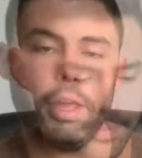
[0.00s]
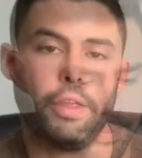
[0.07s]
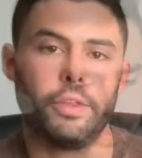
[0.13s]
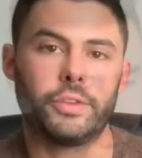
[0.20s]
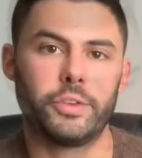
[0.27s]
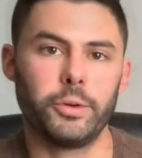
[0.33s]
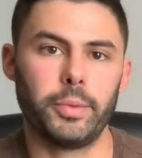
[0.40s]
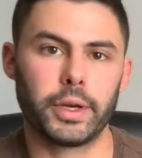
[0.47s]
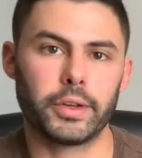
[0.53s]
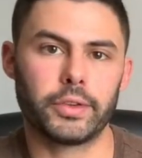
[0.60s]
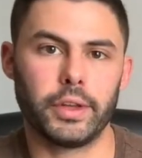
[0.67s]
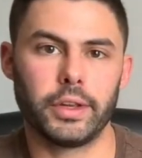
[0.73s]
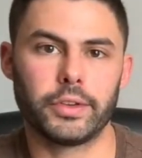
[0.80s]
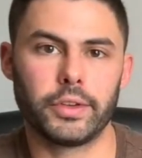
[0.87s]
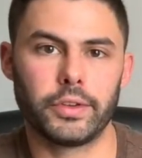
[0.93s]
The 2 biggest
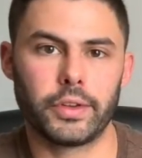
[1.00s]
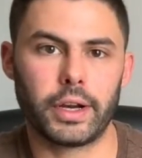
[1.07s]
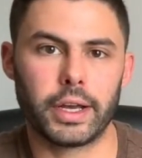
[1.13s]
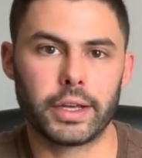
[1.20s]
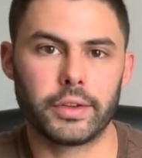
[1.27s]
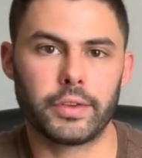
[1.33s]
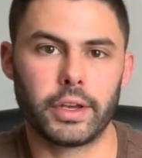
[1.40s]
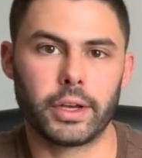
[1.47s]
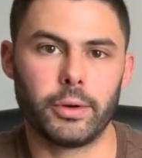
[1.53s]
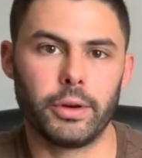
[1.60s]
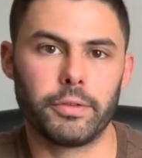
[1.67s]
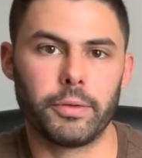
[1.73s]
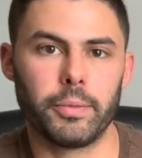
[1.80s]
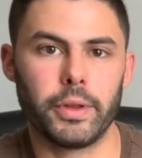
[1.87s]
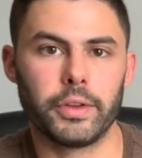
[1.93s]
lessons that I can take away
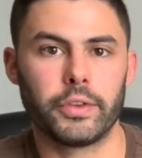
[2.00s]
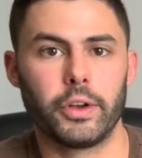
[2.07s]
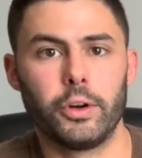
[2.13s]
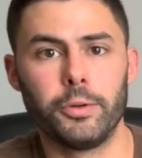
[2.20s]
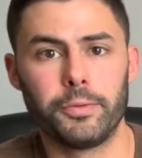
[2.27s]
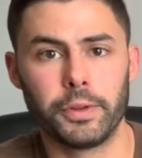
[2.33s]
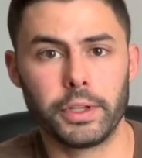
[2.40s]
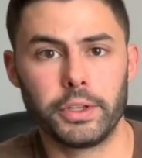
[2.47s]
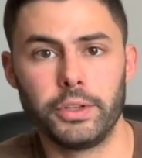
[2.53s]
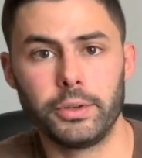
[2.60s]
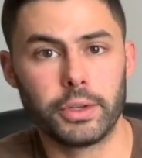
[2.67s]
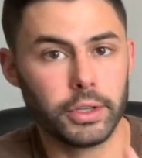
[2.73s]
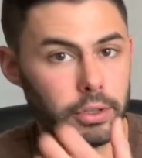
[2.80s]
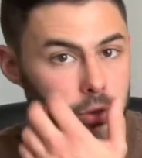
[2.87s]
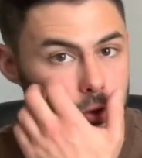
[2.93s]
from this that hopefully you
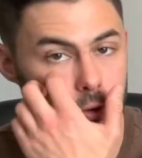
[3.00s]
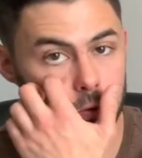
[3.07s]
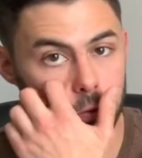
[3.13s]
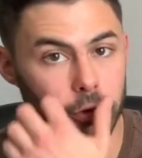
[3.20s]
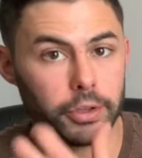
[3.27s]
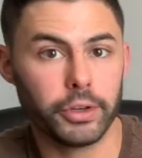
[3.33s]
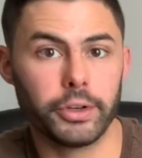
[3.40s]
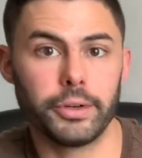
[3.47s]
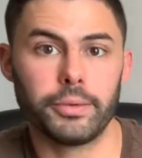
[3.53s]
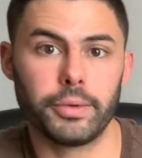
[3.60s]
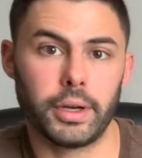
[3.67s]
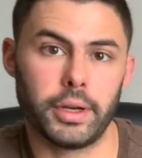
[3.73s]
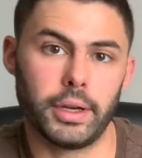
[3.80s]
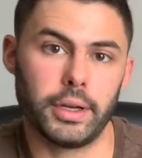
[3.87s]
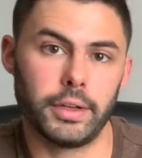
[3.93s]
can use for your
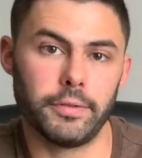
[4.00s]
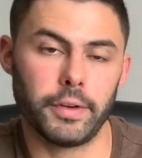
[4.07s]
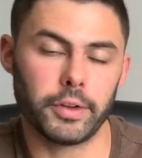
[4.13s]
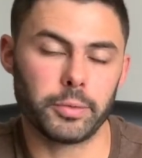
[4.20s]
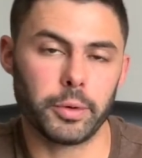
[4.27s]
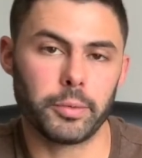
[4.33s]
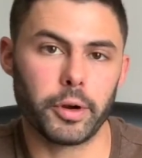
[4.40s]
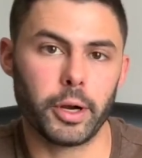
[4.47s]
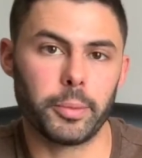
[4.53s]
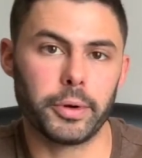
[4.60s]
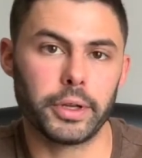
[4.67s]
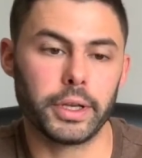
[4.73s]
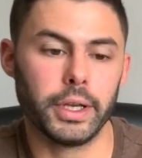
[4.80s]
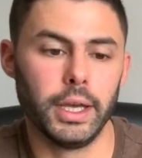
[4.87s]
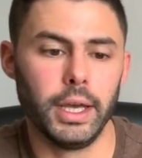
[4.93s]
investment
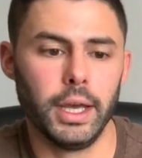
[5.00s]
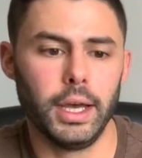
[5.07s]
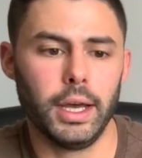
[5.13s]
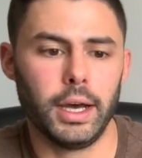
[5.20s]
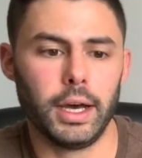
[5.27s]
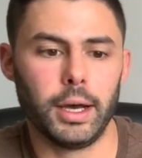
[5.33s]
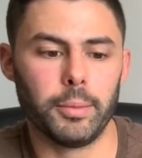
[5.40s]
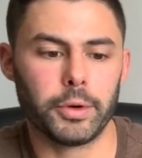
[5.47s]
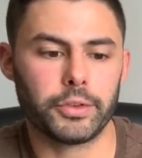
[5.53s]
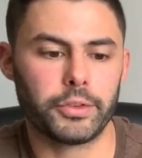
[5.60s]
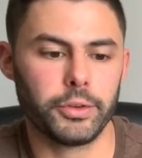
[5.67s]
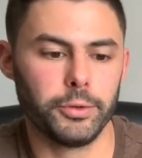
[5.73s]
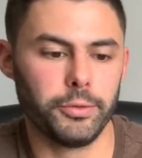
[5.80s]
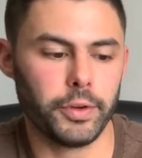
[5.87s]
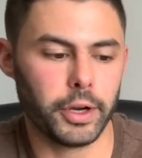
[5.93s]
property are
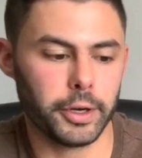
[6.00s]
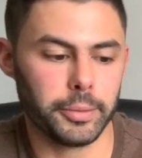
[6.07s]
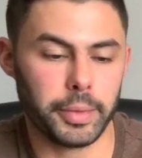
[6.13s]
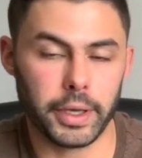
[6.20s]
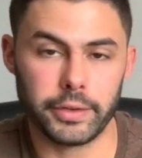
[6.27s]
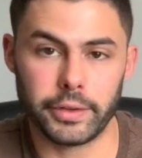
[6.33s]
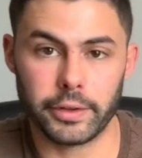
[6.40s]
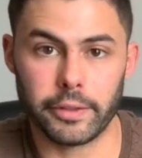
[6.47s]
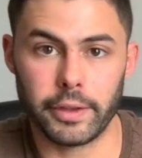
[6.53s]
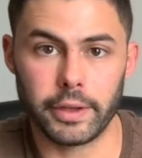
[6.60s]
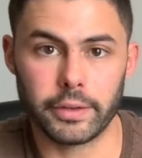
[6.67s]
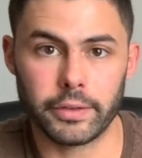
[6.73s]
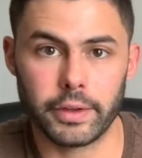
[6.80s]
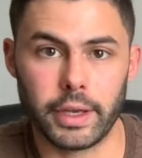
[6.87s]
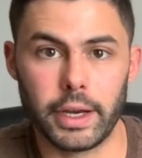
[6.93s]
2 very basic
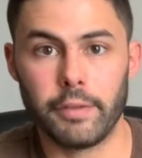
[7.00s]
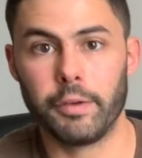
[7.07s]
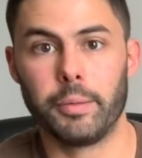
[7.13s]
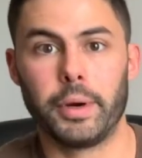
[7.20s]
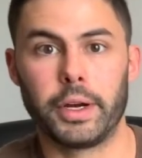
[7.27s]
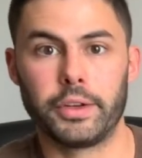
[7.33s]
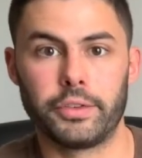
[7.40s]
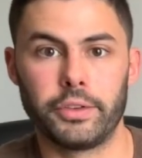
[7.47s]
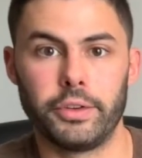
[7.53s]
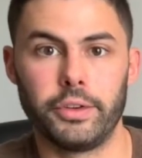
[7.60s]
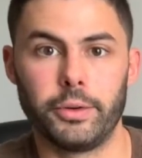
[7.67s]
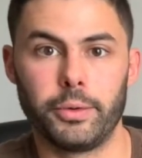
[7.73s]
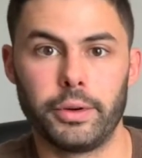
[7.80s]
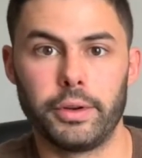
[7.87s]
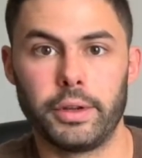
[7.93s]
things that everybody should
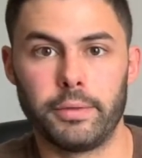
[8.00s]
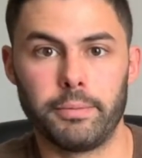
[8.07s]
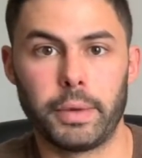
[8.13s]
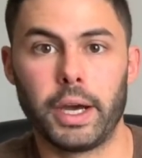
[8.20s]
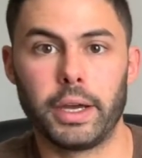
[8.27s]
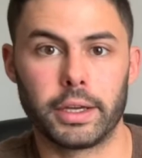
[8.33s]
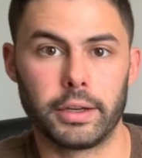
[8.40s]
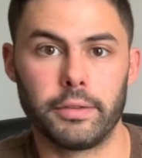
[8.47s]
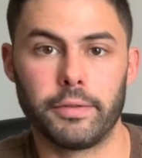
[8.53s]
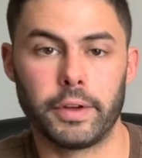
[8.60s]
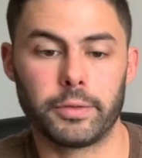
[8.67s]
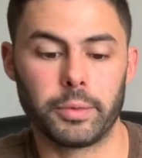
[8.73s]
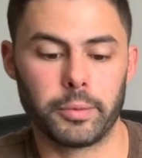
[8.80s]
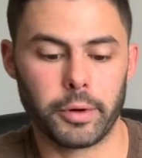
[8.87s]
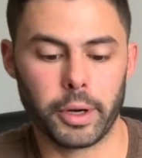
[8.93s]
do when buying an
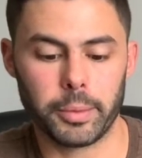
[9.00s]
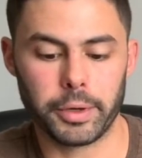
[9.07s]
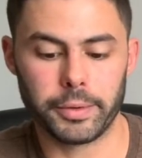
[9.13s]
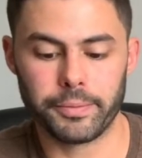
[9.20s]
investment property.